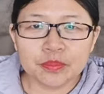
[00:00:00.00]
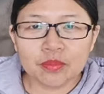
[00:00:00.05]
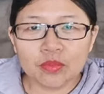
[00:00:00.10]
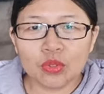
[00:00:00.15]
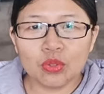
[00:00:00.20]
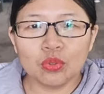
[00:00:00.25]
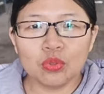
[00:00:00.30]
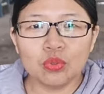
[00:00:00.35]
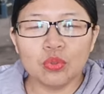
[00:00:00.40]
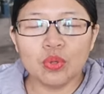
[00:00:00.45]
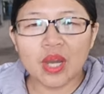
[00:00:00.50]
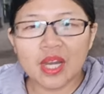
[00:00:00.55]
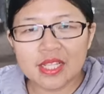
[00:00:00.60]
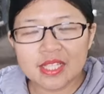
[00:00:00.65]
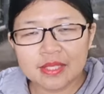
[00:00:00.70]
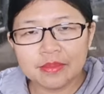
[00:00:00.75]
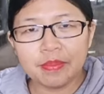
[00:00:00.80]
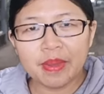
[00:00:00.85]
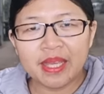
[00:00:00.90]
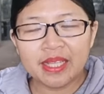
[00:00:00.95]
to
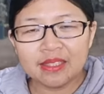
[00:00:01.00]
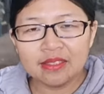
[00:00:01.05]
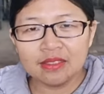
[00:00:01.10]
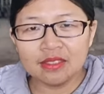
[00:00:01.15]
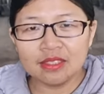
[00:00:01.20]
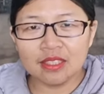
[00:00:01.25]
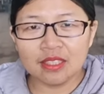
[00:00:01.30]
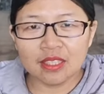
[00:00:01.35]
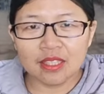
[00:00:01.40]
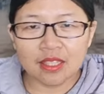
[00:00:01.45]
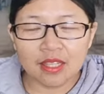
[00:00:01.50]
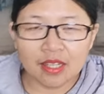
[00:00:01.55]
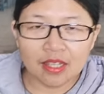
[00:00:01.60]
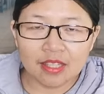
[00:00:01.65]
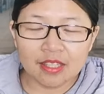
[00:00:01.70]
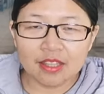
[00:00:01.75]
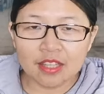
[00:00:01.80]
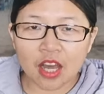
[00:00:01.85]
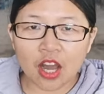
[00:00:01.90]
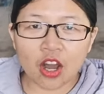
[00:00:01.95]
spend
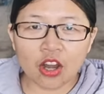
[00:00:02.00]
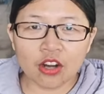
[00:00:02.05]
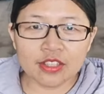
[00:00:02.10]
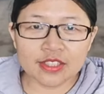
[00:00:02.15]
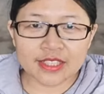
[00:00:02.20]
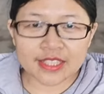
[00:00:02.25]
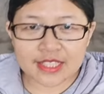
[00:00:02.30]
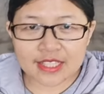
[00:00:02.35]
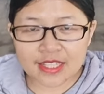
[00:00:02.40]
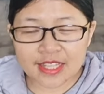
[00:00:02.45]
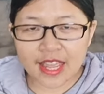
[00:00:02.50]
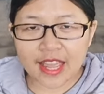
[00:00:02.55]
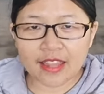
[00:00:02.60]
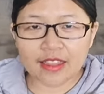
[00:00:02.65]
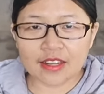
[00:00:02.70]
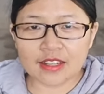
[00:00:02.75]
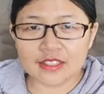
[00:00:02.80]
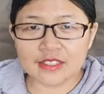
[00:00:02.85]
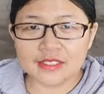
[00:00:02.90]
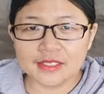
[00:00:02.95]
the holiday
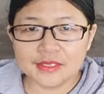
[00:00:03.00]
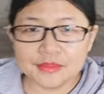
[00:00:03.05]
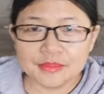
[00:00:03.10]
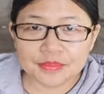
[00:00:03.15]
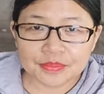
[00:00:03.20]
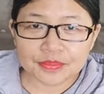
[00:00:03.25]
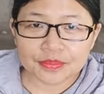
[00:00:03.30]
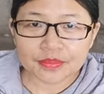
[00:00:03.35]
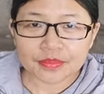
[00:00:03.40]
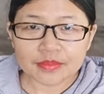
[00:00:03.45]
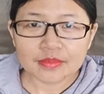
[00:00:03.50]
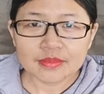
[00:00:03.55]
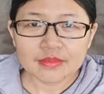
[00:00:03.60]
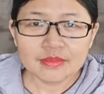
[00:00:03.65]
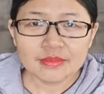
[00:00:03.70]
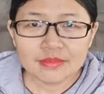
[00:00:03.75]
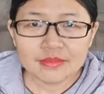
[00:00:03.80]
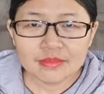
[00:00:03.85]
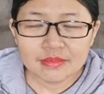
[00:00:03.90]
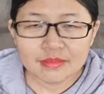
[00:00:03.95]
together.
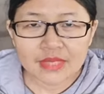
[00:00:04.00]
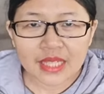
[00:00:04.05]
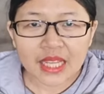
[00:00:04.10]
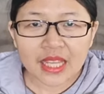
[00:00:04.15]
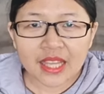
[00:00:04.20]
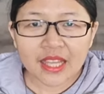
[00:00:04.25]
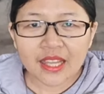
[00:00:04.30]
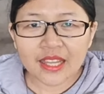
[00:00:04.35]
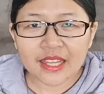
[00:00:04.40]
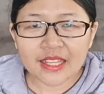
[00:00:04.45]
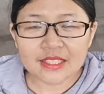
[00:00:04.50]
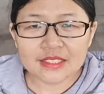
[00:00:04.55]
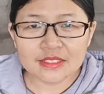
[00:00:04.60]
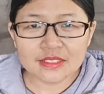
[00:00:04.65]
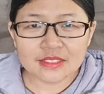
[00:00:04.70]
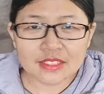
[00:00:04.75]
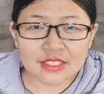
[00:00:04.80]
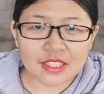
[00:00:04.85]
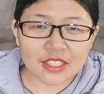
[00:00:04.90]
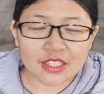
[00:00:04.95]

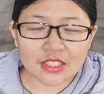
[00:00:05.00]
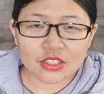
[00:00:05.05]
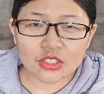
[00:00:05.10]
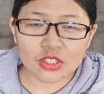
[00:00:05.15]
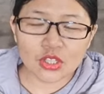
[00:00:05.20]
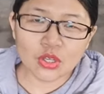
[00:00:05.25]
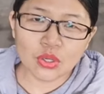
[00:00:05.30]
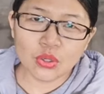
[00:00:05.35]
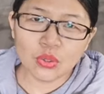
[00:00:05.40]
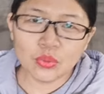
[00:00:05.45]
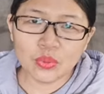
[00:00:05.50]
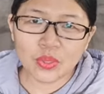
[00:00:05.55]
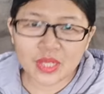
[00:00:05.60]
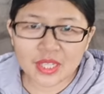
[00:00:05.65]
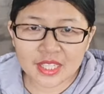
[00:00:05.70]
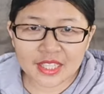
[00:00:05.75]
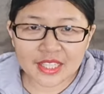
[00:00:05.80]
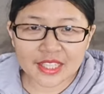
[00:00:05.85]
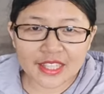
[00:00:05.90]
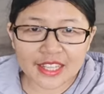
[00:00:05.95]
And so
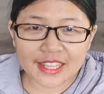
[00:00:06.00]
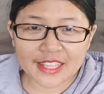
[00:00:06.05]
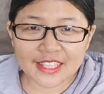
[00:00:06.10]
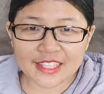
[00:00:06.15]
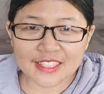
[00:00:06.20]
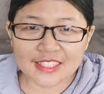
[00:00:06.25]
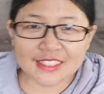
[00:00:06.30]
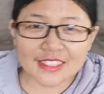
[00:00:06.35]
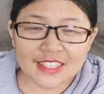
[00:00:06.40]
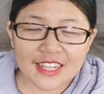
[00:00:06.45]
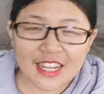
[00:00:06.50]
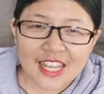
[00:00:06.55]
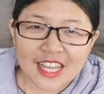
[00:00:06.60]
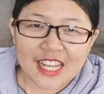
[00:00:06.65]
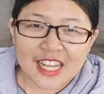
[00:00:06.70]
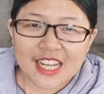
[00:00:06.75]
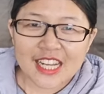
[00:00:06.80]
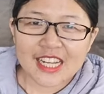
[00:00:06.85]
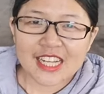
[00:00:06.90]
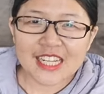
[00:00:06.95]
here,
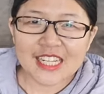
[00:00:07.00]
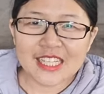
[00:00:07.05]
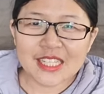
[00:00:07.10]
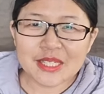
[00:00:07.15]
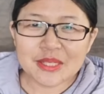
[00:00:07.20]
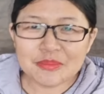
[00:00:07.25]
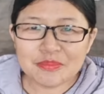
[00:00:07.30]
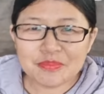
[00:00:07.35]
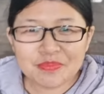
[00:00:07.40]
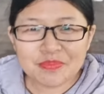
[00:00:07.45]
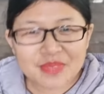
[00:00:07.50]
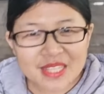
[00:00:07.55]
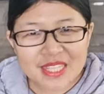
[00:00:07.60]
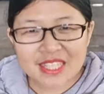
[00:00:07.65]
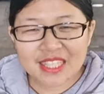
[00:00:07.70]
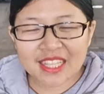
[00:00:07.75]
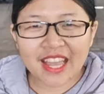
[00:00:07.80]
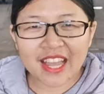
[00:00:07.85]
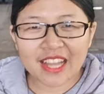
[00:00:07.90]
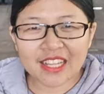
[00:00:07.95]

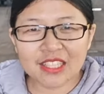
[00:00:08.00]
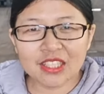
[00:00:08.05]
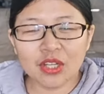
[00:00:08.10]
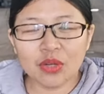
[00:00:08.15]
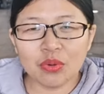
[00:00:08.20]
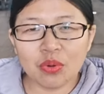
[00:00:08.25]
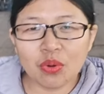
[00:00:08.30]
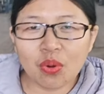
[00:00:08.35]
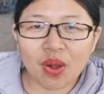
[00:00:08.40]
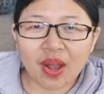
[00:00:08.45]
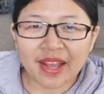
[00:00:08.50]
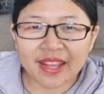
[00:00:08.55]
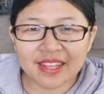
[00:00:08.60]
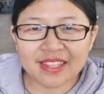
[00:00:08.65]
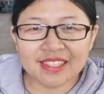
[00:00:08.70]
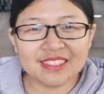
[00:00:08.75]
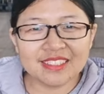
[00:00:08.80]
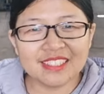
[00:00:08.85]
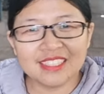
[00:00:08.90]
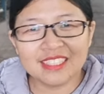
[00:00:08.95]
this kind of
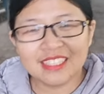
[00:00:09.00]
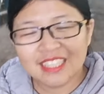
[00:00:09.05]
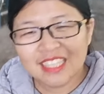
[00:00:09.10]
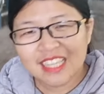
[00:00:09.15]
quiet